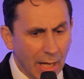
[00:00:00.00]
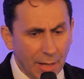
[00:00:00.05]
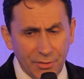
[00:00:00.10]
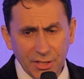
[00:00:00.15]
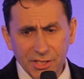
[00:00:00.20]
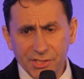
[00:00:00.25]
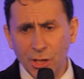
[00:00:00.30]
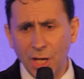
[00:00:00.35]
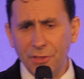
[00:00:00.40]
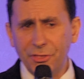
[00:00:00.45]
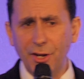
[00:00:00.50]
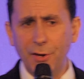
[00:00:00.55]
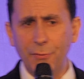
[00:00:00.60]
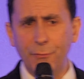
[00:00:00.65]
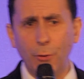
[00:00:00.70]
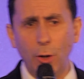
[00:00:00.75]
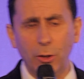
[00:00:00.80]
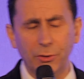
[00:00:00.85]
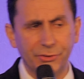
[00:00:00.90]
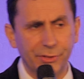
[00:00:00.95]
And this is not their
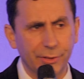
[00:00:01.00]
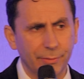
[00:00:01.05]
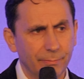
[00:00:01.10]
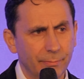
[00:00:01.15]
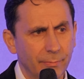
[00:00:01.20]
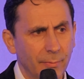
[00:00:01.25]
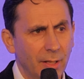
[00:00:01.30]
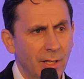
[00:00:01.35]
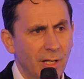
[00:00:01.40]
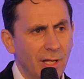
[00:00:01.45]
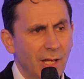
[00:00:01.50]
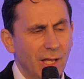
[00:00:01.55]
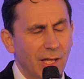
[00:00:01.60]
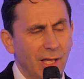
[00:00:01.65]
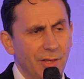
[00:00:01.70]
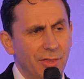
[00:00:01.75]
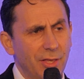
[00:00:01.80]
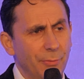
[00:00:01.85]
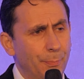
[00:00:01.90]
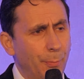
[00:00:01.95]
fault.
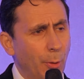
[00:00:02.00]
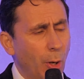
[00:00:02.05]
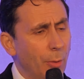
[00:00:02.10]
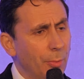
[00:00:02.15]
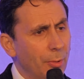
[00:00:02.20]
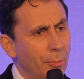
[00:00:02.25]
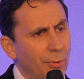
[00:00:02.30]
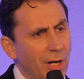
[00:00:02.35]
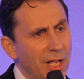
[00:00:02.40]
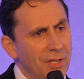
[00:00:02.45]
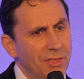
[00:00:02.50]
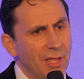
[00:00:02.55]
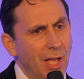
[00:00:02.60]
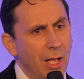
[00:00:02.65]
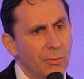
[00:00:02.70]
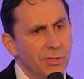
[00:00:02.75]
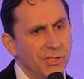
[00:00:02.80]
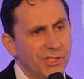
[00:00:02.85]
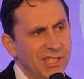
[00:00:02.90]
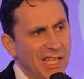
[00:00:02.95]
And the problem right
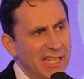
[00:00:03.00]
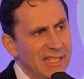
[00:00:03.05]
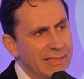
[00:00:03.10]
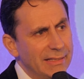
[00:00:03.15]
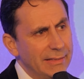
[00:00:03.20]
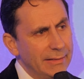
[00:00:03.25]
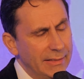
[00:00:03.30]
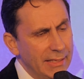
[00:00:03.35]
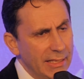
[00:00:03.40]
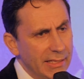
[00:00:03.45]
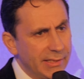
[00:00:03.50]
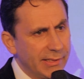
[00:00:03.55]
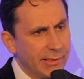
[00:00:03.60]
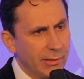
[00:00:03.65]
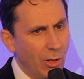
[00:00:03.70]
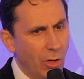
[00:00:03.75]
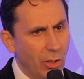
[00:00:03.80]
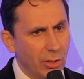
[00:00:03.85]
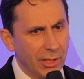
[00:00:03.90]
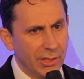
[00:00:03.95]
now is that these
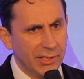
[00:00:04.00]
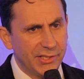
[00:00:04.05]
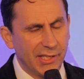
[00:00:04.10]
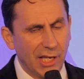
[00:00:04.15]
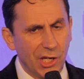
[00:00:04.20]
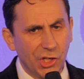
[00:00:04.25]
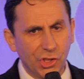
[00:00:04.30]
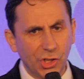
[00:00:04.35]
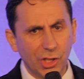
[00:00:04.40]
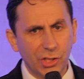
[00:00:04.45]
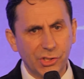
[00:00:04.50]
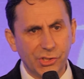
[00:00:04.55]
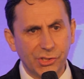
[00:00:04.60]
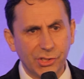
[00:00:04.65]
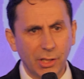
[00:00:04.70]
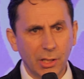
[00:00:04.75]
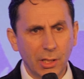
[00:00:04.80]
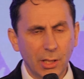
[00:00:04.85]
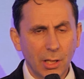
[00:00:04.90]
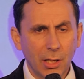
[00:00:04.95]

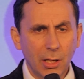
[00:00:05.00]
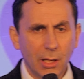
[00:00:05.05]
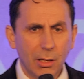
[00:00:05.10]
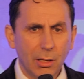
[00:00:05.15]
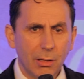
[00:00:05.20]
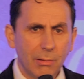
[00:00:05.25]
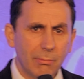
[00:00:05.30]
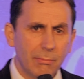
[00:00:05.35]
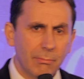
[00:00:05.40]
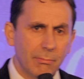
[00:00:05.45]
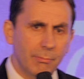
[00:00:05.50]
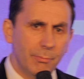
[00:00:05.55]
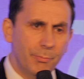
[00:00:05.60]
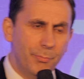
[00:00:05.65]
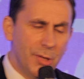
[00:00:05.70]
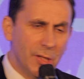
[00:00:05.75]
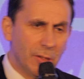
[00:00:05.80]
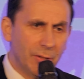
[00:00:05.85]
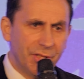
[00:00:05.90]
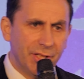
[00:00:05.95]
organizations
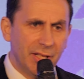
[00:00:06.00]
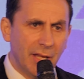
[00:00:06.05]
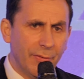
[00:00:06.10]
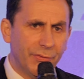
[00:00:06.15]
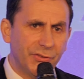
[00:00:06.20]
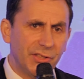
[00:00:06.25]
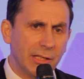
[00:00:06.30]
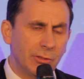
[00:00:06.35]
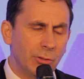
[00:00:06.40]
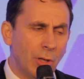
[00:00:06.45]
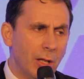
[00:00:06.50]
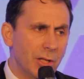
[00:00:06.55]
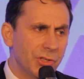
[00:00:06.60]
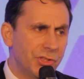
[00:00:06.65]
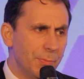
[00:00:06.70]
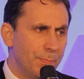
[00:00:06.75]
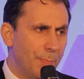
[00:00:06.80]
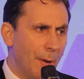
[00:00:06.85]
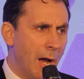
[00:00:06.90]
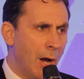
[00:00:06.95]
build enough
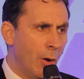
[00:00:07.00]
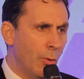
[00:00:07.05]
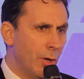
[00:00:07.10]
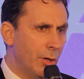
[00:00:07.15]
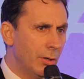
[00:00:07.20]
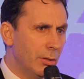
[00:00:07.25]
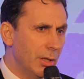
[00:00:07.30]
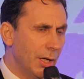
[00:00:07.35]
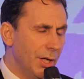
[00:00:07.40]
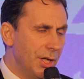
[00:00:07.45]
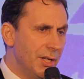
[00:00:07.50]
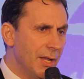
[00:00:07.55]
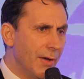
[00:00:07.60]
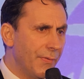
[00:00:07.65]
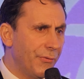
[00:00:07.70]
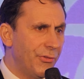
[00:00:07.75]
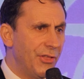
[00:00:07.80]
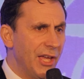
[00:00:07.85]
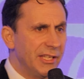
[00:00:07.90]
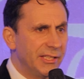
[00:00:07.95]
technology power,
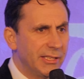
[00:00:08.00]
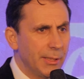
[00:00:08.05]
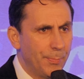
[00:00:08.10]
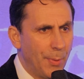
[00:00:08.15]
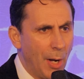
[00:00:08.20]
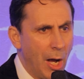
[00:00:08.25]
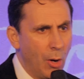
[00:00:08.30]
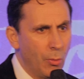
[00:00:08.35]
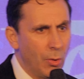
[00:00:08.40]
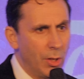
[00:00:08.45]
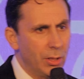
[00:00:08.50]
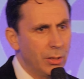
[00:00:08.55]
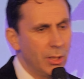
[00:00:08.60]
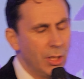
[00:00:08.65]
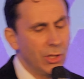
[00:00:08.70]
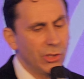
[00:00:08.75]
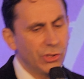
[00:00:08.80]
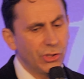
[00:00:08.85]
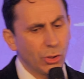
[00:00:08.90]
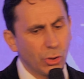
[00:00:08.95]
enough data power
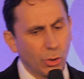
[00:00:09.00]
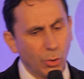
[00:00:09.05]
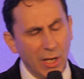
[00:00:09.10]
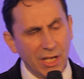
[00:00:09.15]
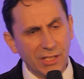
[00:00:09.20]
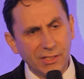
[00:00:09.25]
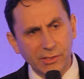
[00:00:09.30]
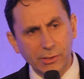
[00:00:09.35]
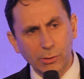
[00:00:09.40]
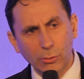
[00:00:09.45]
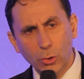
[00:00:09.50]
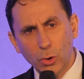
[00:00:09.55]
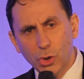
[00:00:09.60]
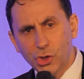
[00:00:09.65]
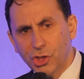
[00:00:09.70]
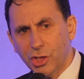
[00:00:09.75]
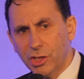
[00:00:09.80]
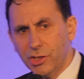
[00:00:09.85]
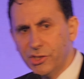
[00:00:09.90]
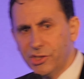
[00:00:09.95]
to create
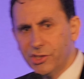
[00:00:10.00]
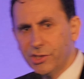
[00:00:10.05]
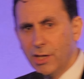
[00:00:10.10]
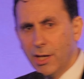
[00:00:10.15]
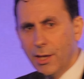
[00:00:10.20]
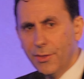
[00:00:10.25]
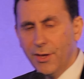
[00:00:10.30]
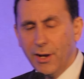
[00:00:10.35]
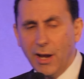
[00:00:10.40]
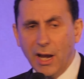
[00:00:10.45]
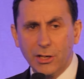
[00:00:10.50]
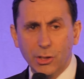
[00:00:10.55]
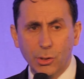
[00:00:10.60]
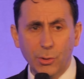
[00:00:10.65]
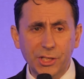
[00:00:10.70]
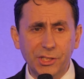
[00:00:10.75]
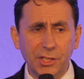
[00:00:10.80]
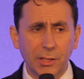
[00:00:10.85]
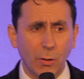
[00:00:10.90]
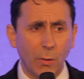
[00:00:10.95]
solutions that are
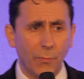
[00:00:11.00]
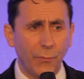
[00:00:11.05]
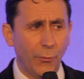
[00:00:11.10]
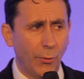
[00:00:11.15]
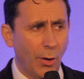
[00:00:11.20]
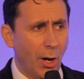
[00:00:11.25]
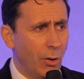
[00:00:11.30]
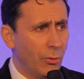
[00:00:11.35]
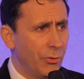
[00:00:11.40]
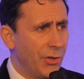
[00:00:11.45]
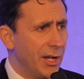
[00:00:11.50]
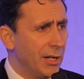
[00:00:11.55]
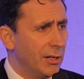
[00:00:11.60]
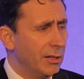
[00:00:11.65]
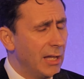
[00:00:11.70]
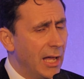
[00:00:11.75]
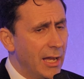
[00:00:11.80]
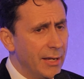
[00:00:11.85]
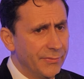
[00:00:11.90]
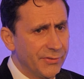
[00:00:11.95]
critical for our
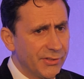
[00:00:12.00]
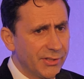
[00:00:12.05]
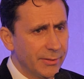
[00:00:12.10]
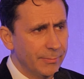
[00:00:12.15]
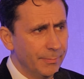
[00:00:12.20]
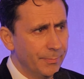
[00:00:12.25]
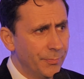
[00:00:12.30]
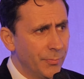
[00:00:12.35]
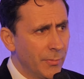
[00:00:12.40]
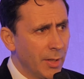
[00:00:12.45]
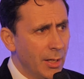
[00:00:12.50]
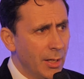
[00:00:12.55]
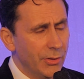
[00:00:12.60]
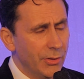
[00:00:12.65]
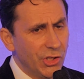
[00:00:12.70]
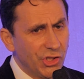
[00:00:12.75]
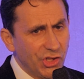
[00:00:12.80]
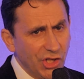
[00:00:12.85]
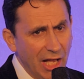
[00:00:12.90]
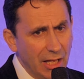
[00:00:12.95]
daily lives.
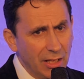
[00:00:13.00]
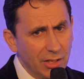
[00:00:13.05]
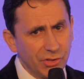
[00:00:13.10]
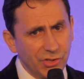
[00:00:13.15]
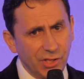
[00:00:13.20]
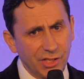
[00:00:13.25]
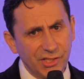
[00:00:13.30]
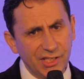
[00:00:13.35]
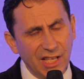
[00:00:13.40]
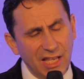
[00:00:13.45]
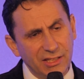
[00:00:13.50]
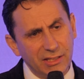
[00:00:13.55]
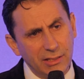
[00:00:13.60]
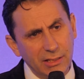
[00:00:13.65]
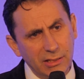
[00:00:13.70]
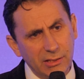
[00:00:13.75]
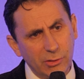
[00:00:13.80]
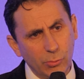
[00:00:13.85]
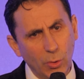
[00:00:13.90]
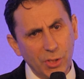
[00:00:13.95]
The challenge is that
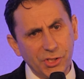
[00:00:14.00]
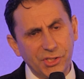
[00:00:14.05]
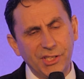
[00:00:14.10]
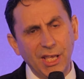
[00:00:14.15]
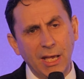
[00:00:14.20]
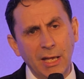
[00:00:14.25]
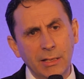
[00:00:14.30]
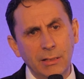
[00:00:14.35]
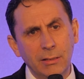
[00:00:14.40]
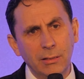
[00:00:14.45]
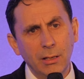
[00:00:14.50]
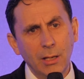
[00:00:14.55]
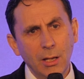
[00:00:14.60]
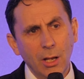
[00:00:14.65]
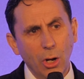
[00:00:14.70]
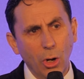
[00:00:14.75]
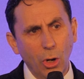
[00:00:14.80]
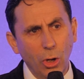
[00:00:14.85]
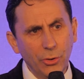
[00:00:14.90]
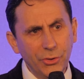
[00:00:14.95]
this was done
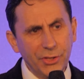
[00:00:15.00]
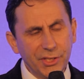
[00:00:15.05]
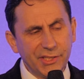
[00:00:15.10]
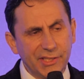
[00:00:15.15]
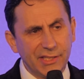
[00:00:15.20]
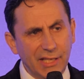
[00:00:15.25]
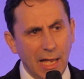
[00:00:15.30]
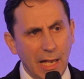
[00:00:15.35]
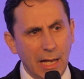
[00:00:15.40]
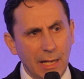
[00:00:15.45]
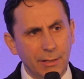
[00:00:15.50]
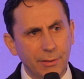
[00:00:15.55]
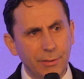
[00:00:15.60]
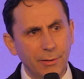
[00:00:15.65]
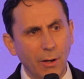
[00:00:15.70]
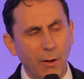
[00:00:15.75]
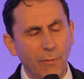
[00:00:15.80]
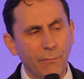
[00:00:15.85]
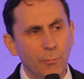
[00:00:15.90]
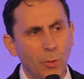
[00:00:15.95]
on the
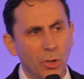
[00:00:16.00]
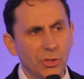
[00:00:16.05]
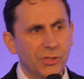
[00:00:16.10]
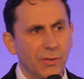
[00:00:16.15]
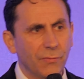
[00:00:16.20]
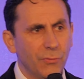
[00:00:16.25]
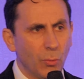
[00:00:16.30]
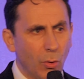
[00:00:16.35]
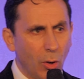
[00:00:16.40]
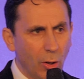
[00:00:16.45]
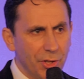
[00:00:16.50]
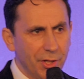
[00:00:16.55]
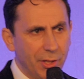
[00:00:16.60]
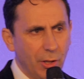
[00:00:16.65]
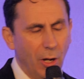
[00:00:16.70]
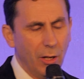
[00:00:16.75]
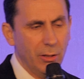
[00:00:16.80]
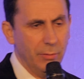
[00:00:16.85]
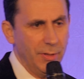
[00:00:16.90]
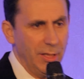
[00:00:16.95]
side of most of the world
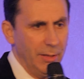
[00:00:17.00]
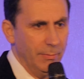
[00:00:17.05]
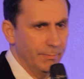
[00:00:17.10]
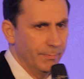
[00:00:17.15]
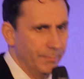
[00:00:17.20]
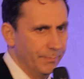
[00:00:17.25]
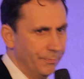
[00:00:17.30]
economy.